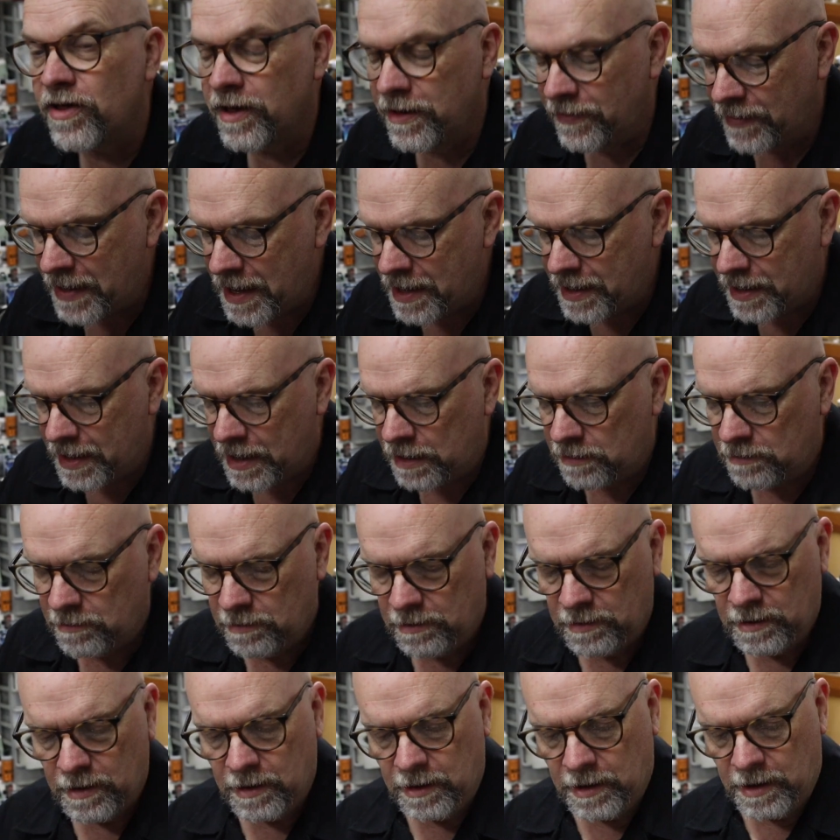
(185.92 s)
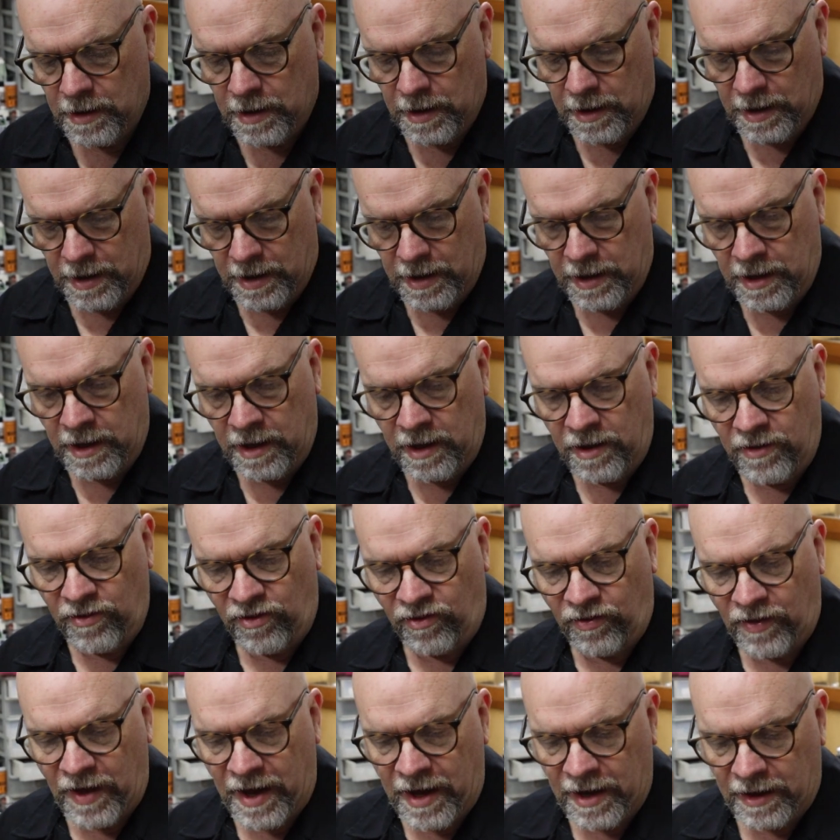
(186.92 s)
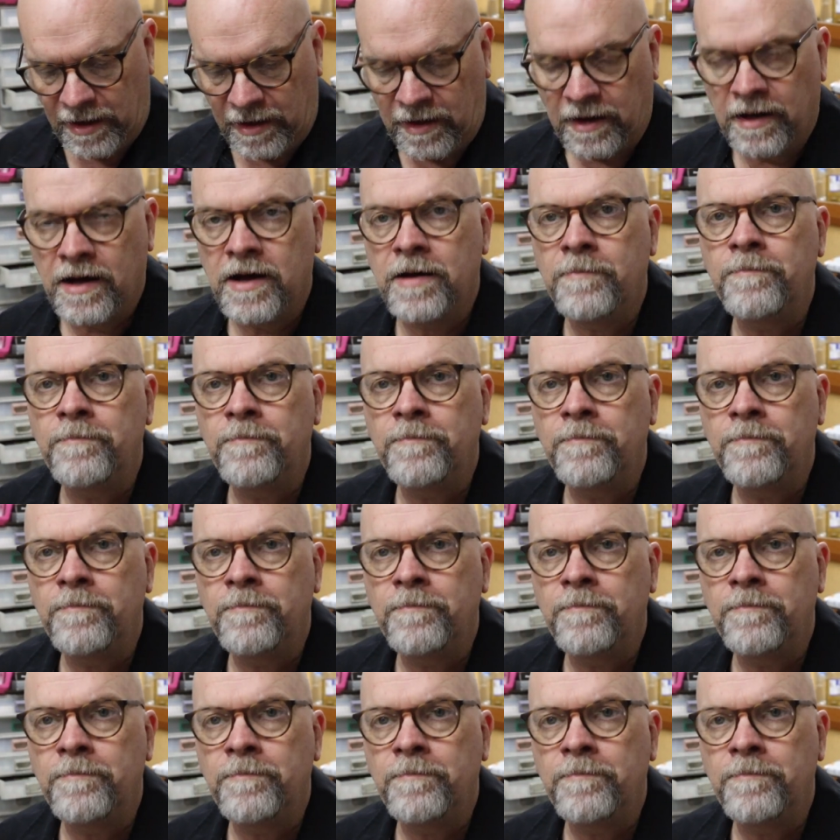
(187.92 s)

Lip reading: see there yet, is that